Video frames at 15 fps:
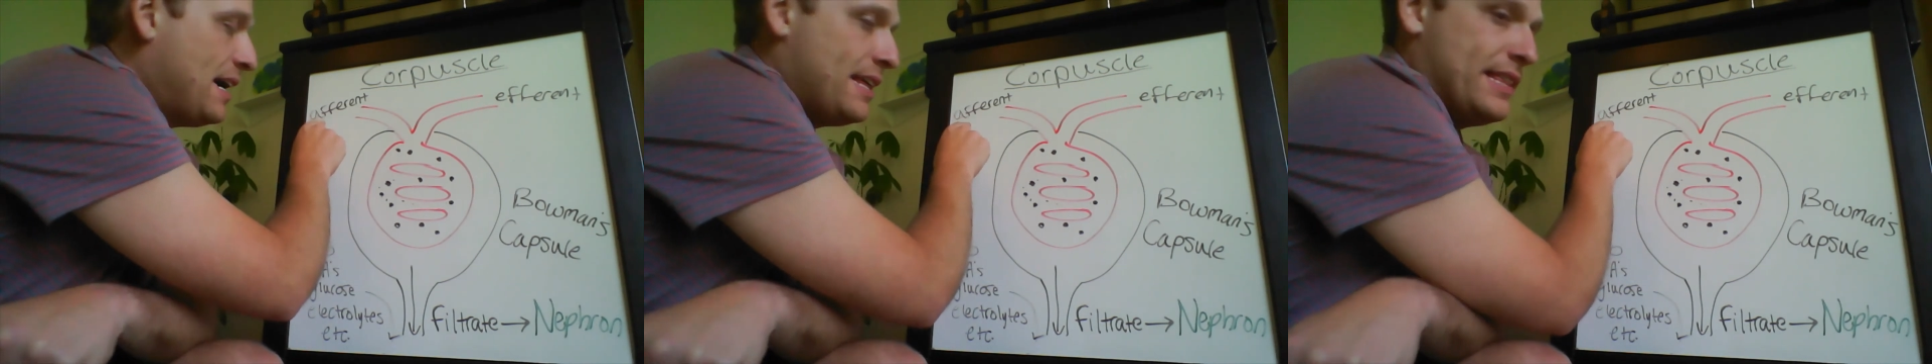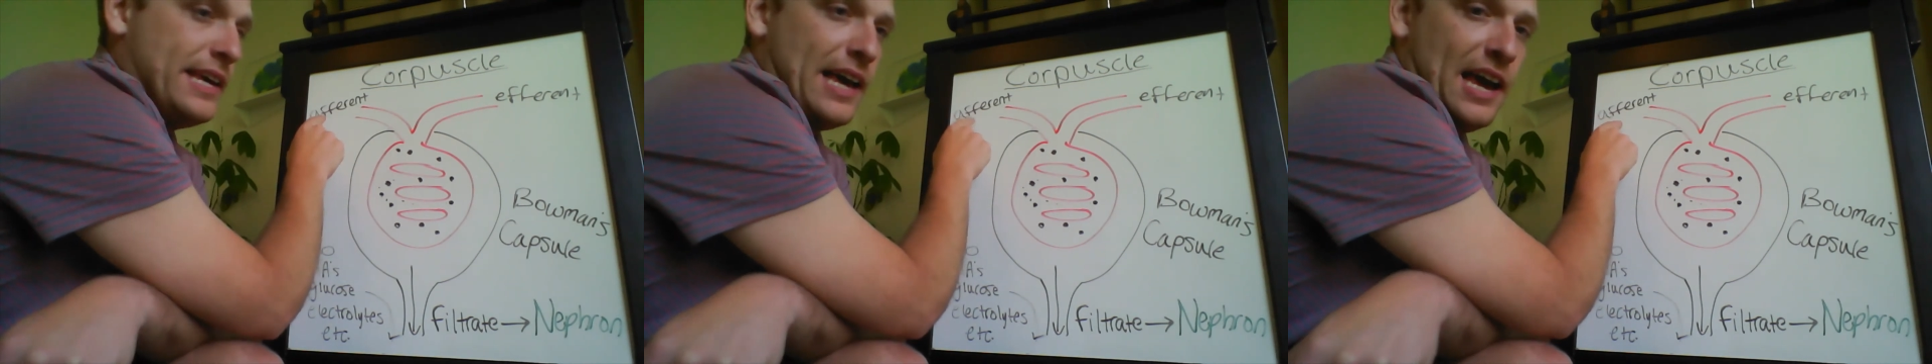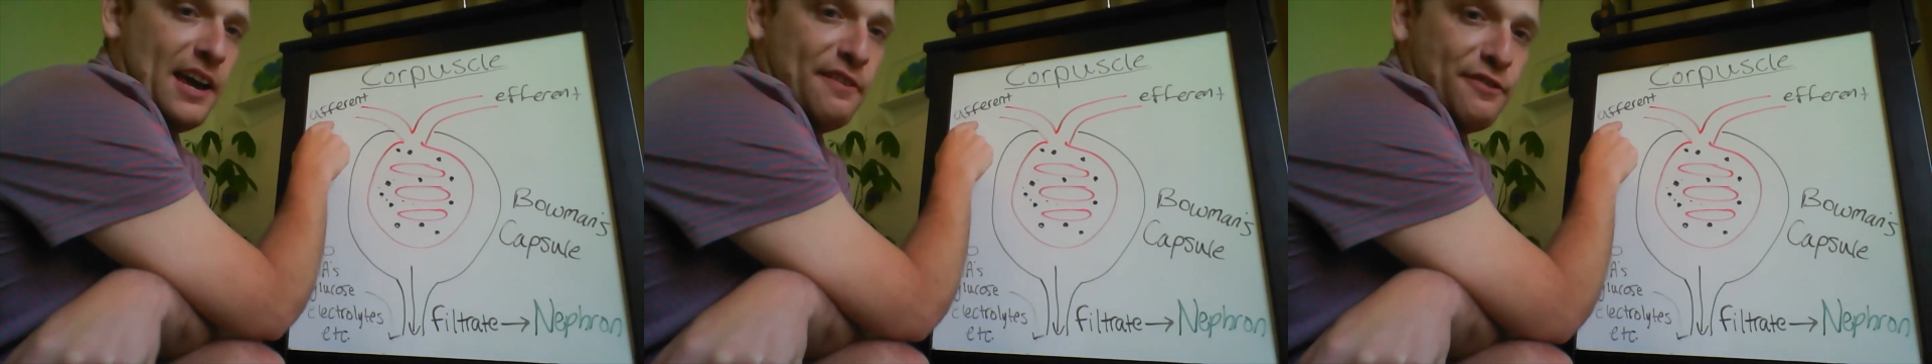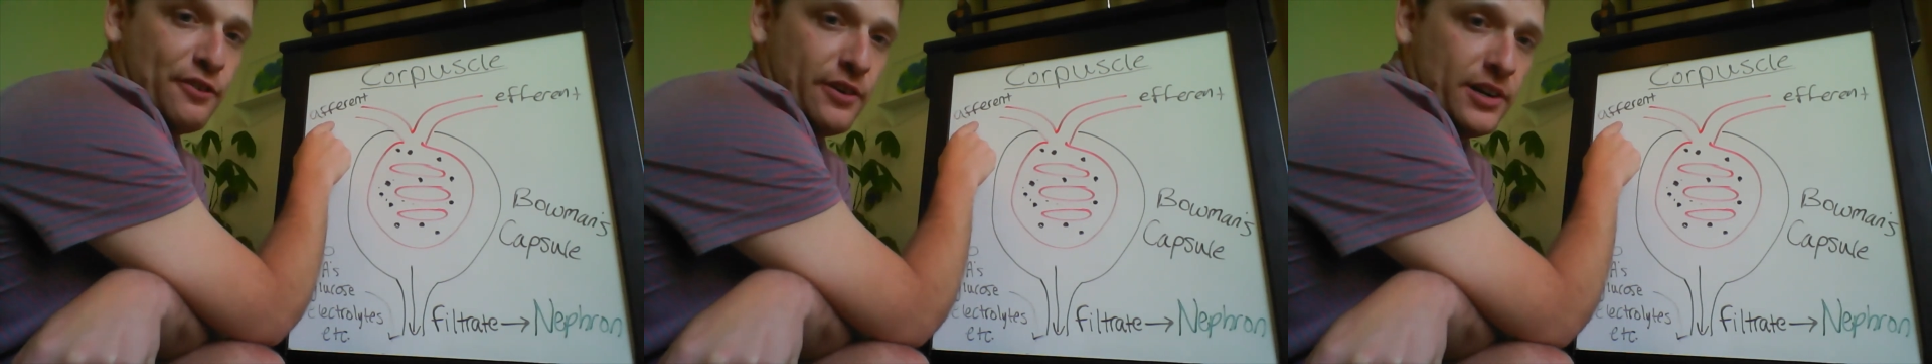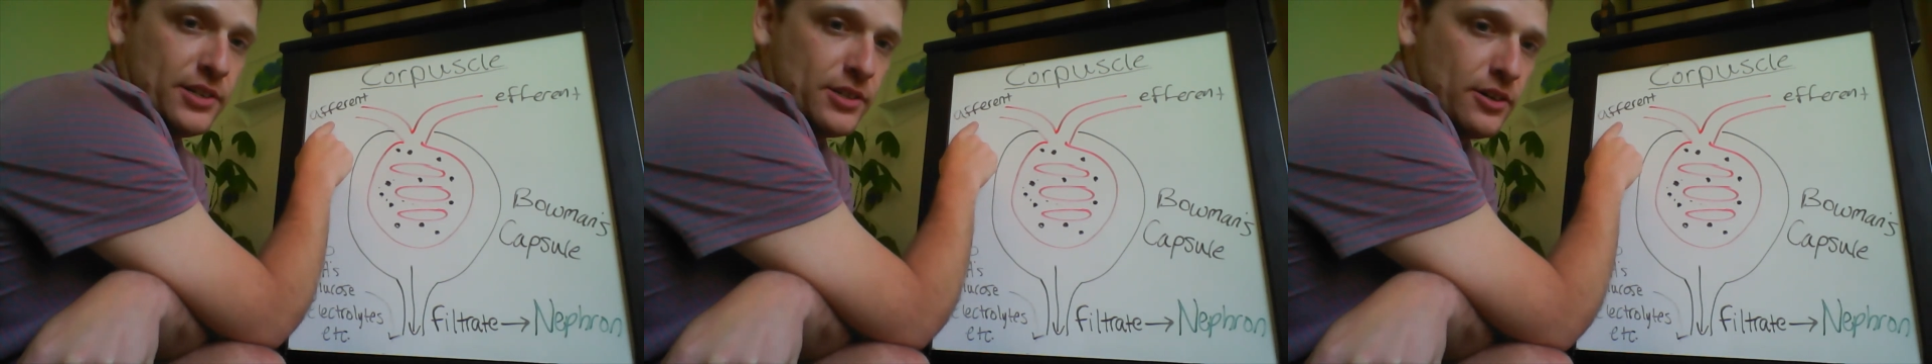the
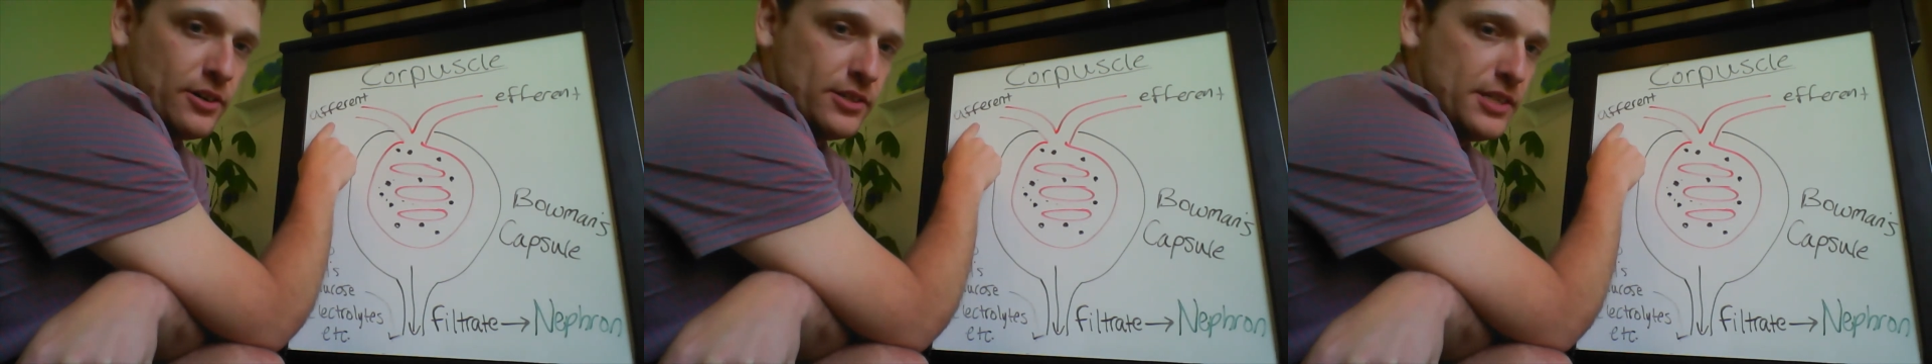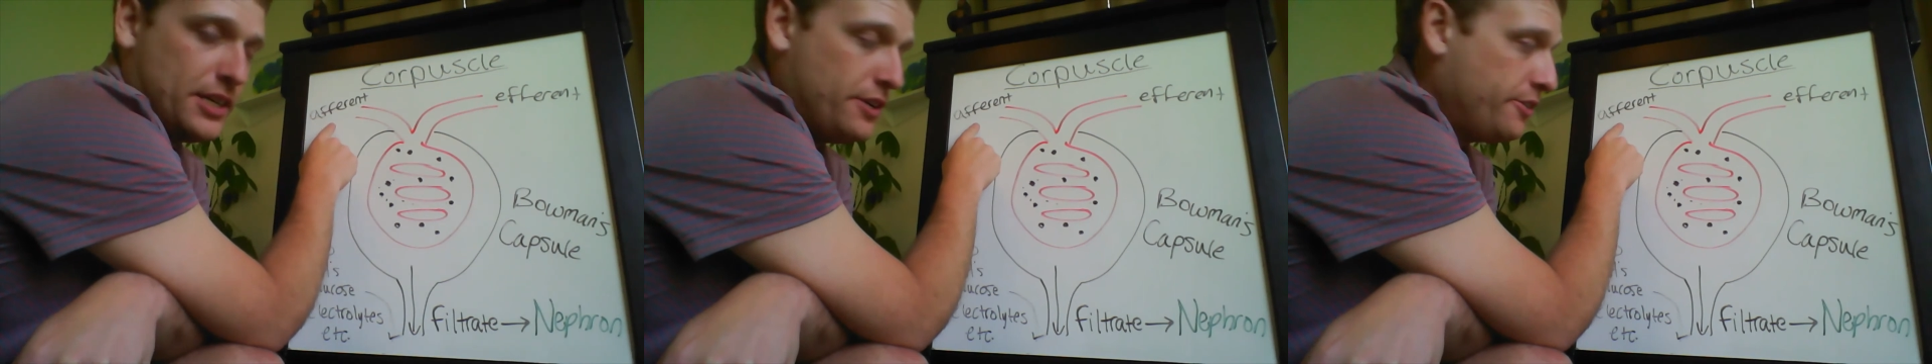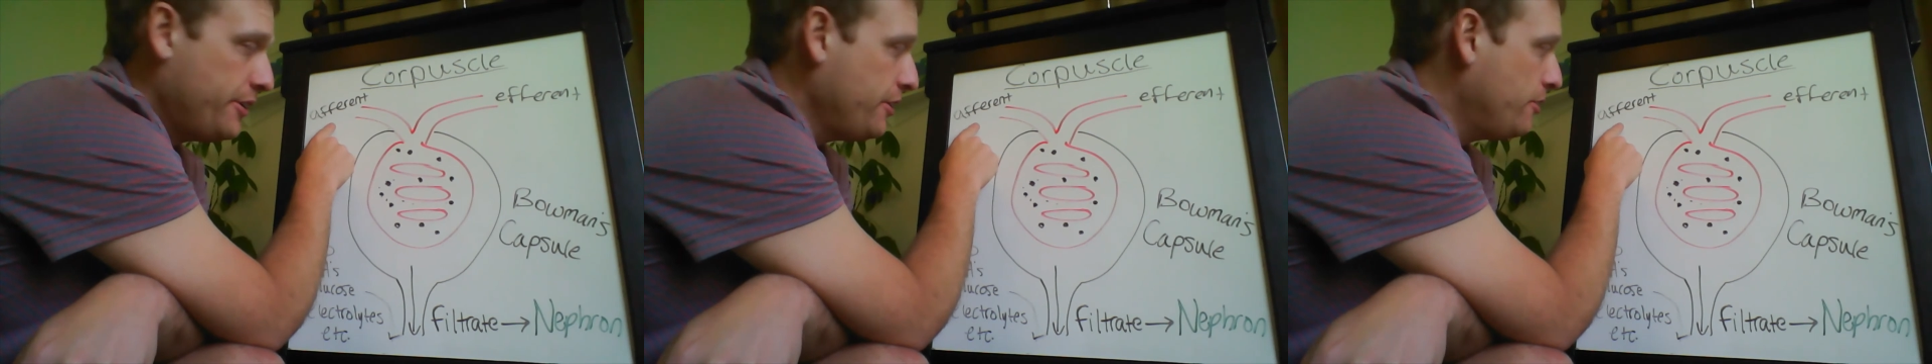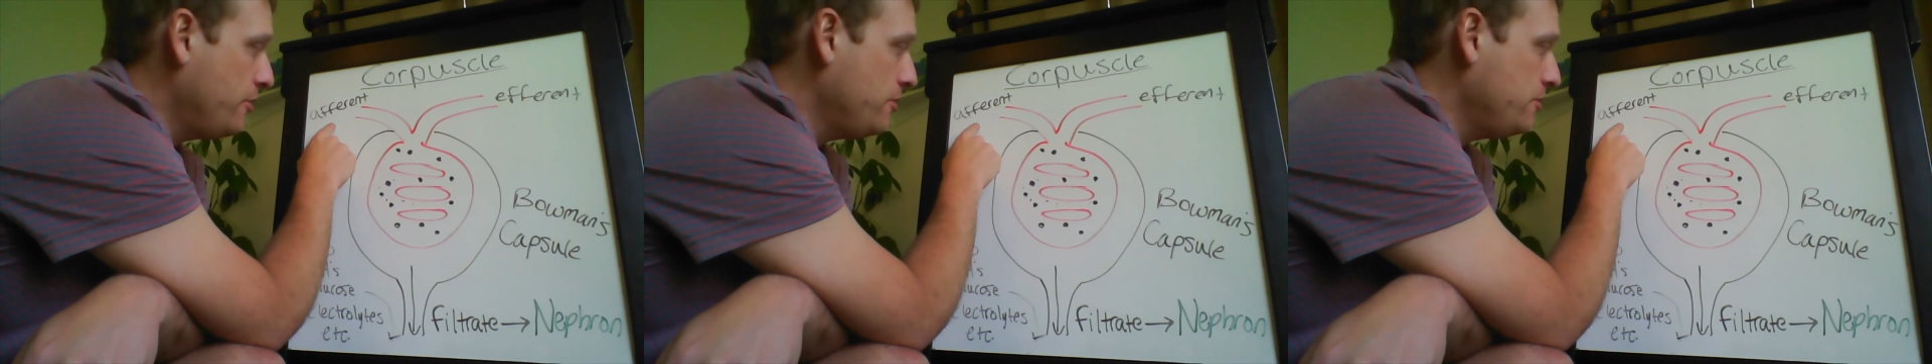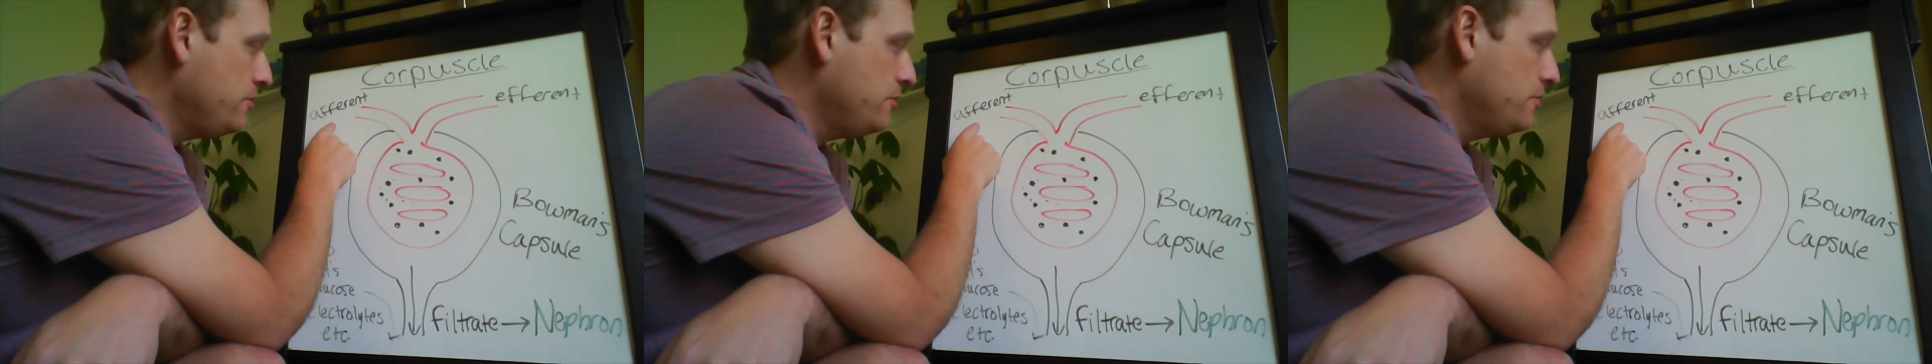afferent
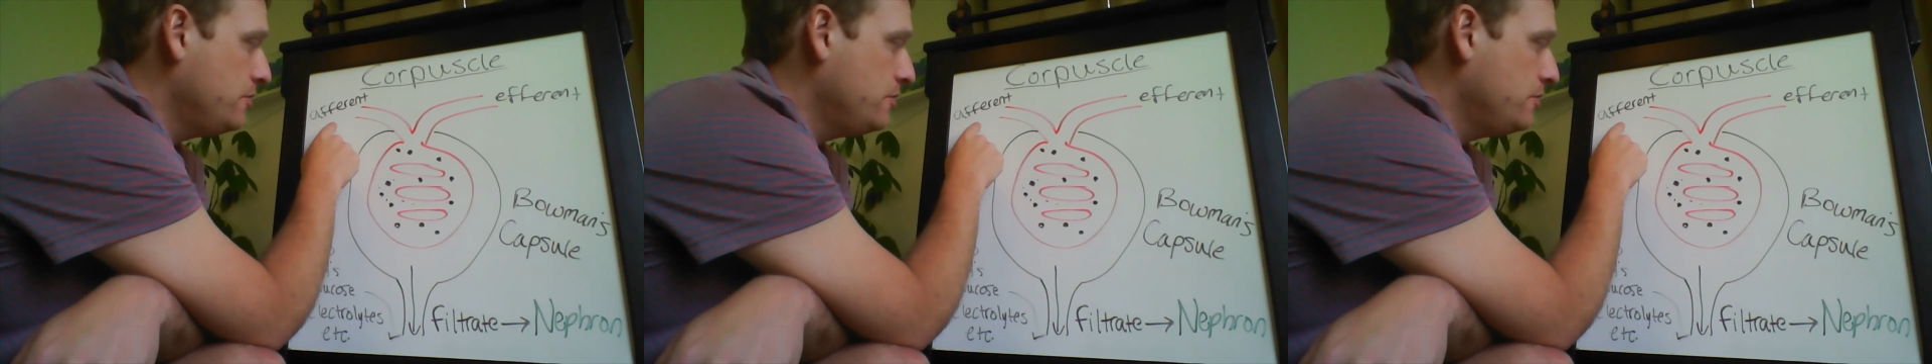arteriole,